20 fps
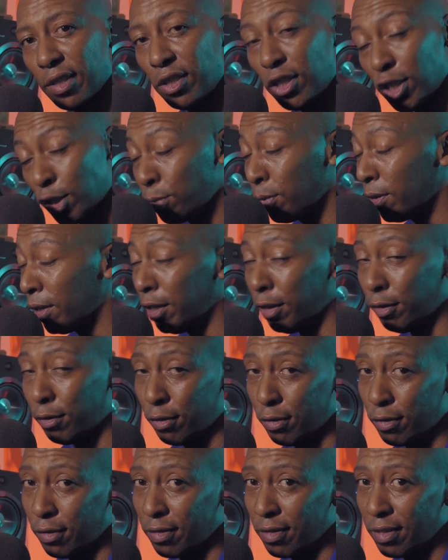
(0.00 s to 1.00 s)
Just
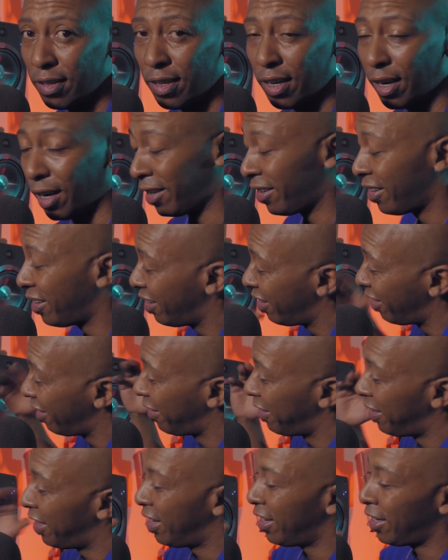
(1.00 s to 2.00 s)
believe. All right.
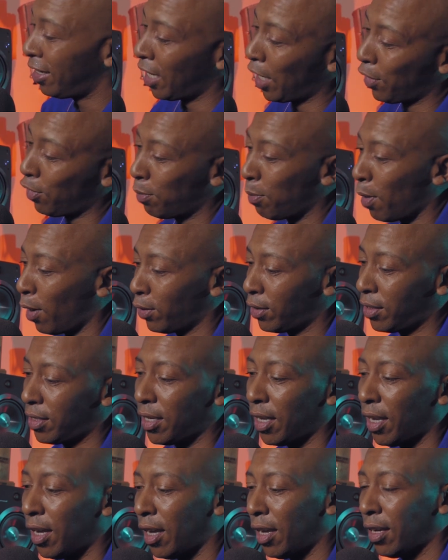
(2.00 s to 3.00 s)
Enough
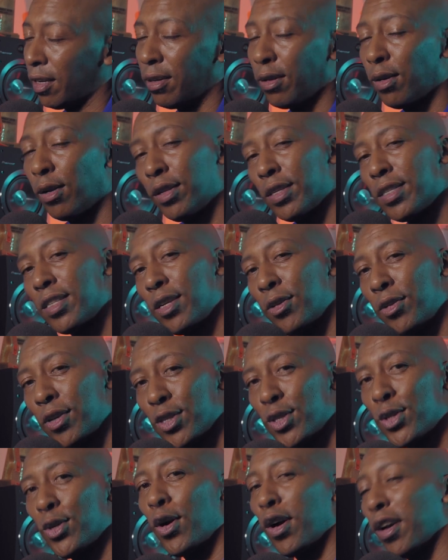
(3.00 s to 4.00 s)
about all the
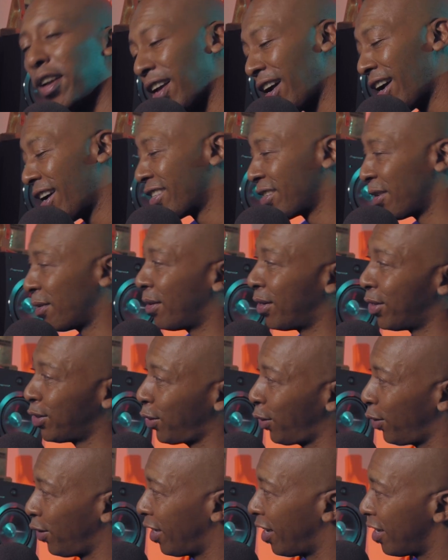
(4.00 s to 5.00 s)
serious talk, guys. I want to
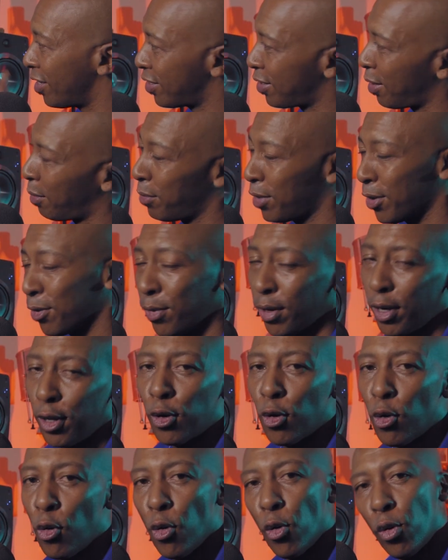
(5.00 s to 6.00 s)
show you guys something really
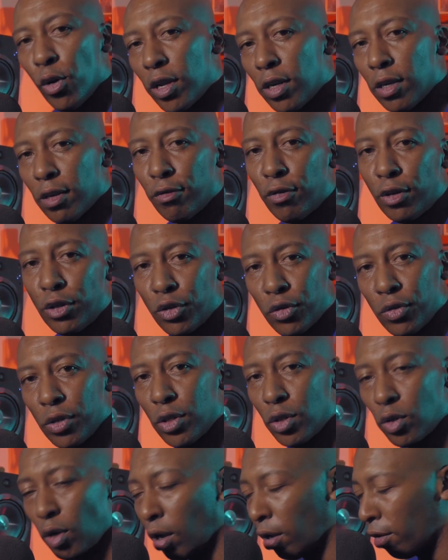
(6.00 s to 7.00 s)
cool in DaVinci
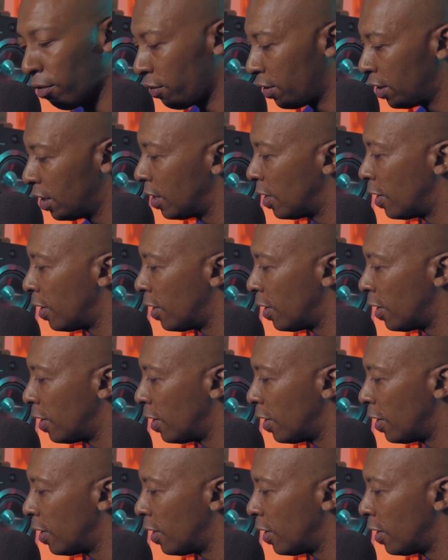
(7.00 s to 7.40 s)
Resolve.